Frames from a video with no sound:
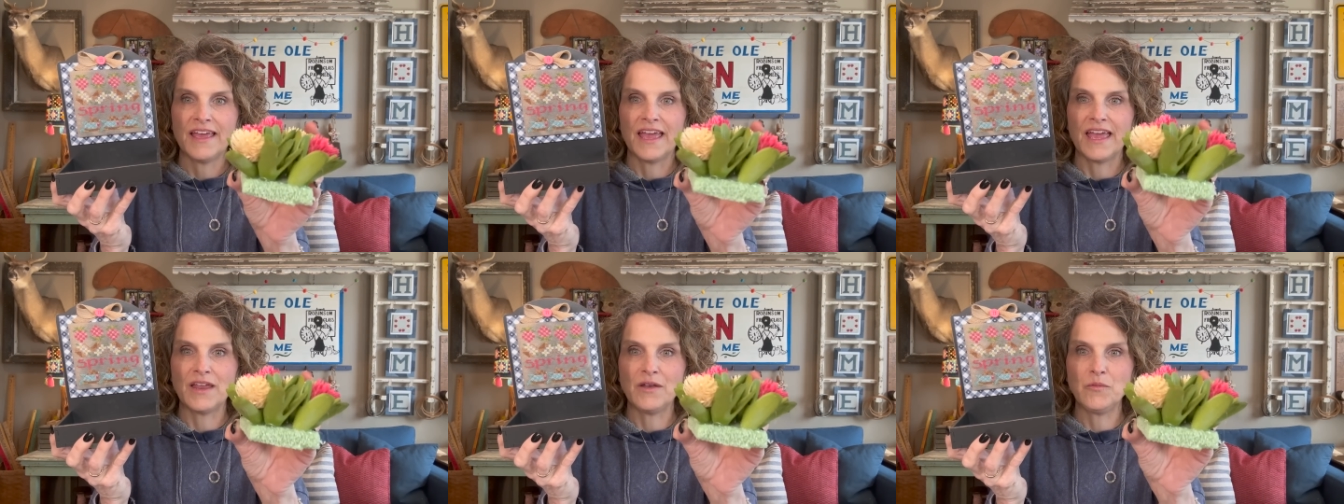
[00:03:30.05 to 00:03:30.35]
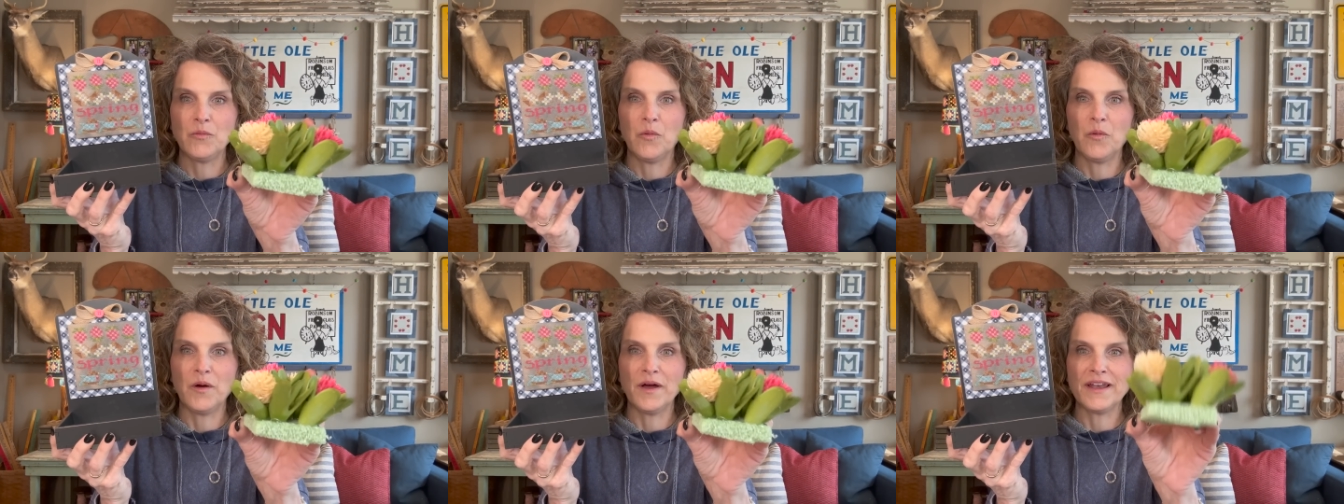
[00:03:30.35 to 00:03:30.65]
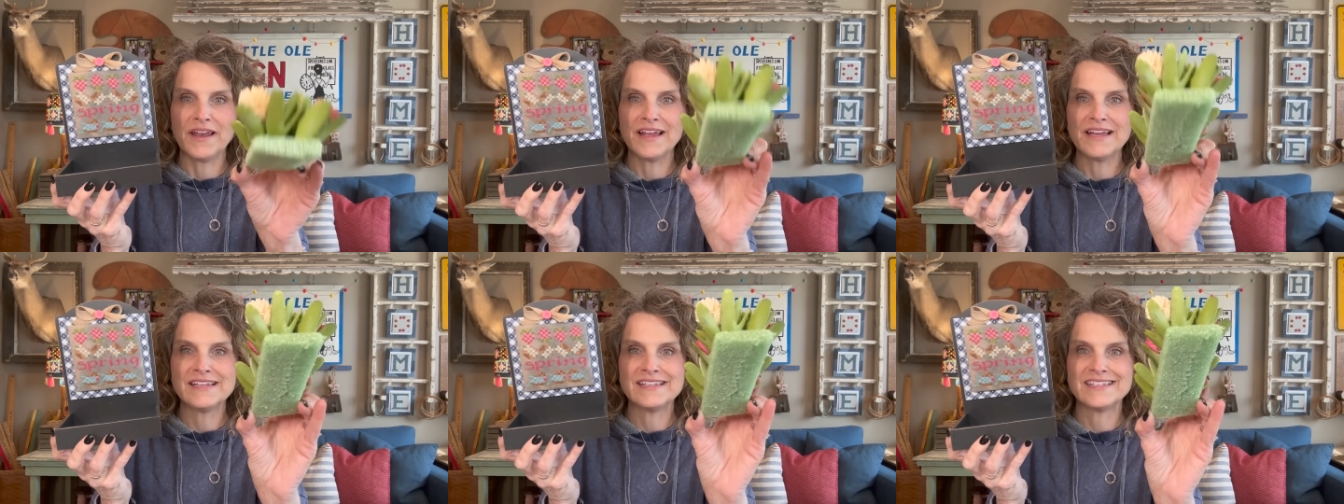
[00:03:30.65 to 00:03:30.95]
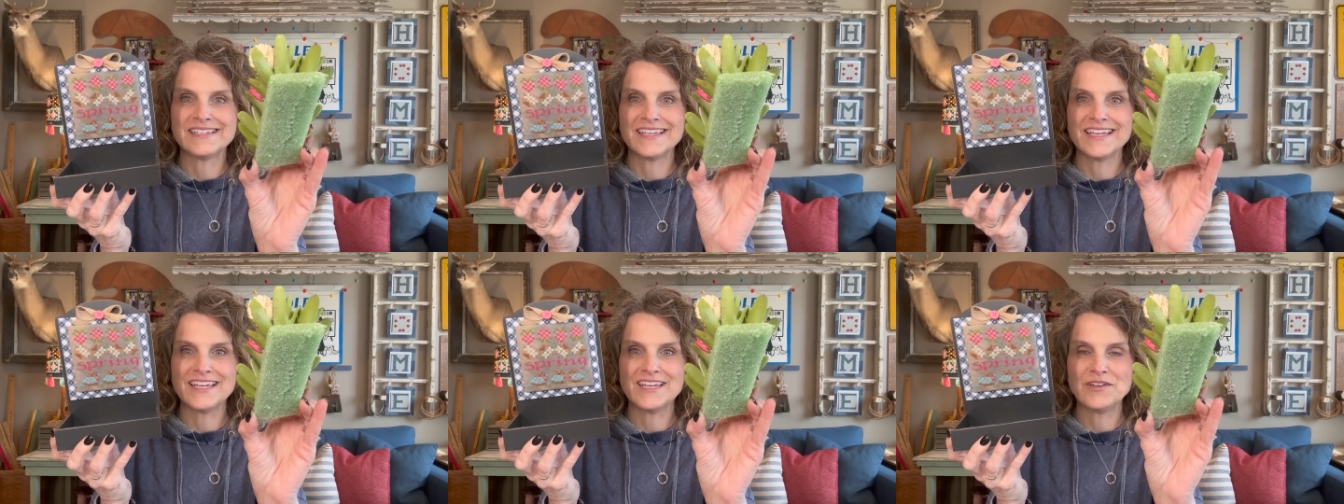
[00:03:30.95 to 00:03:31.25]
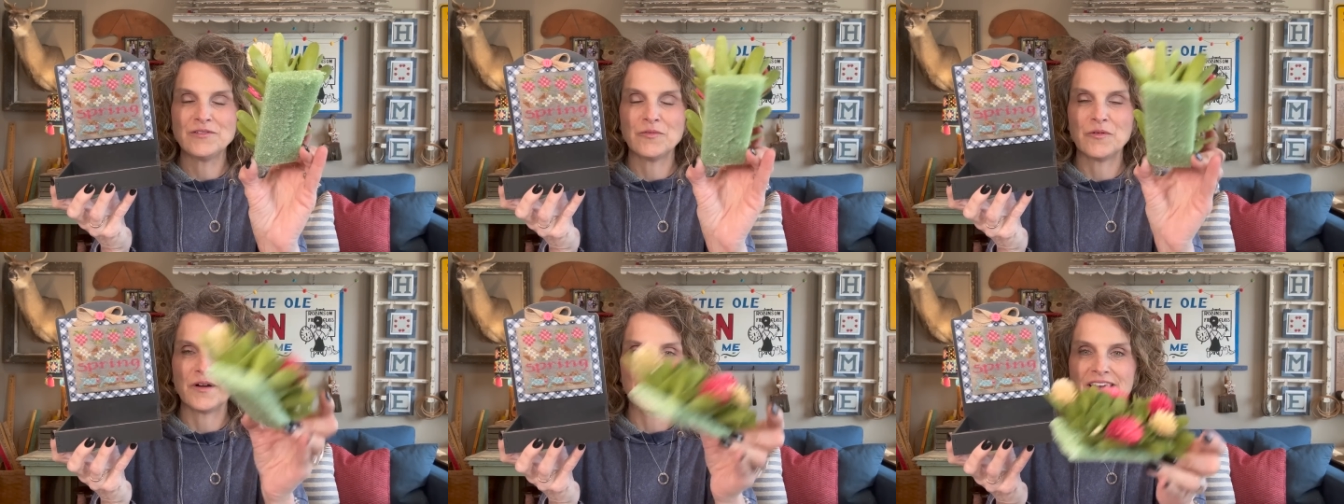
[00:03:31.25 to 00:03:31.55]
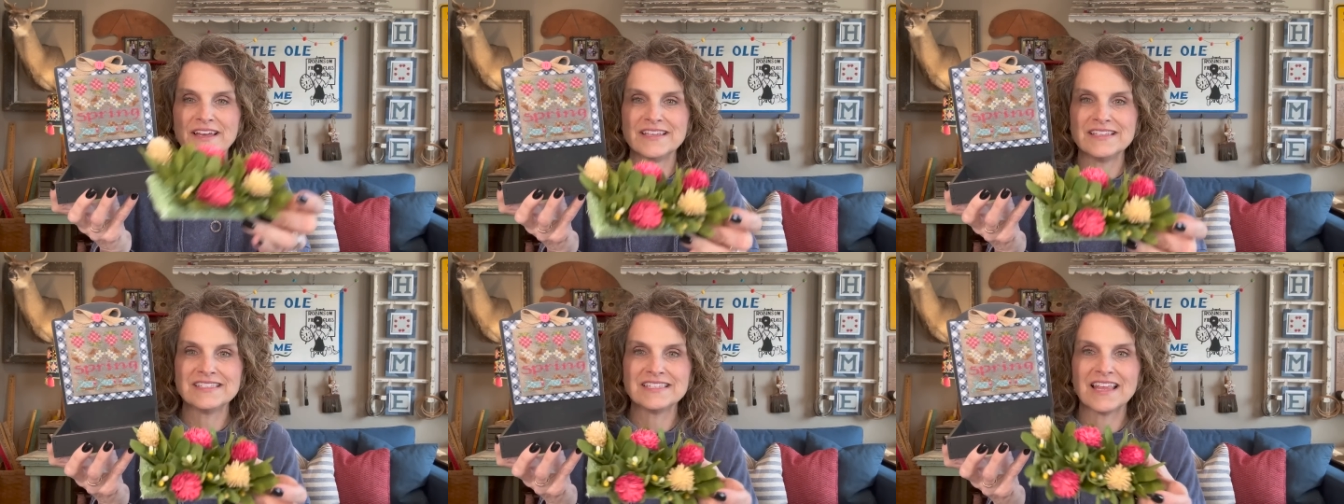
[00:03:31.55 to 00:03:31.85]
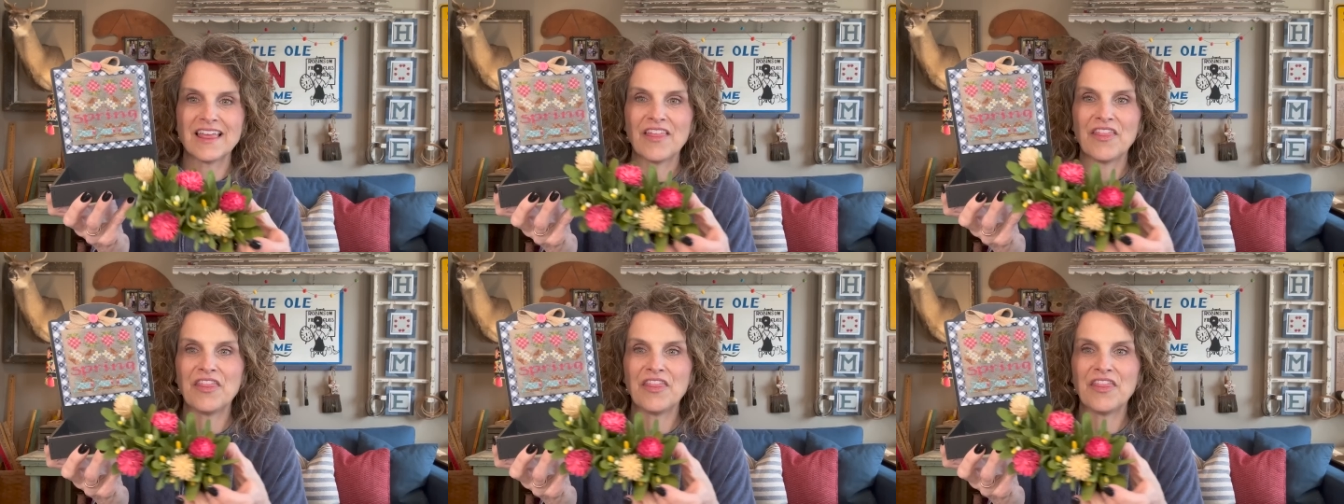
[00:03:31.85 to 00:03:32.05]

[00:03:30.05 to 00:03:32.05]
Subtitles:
And what I did was,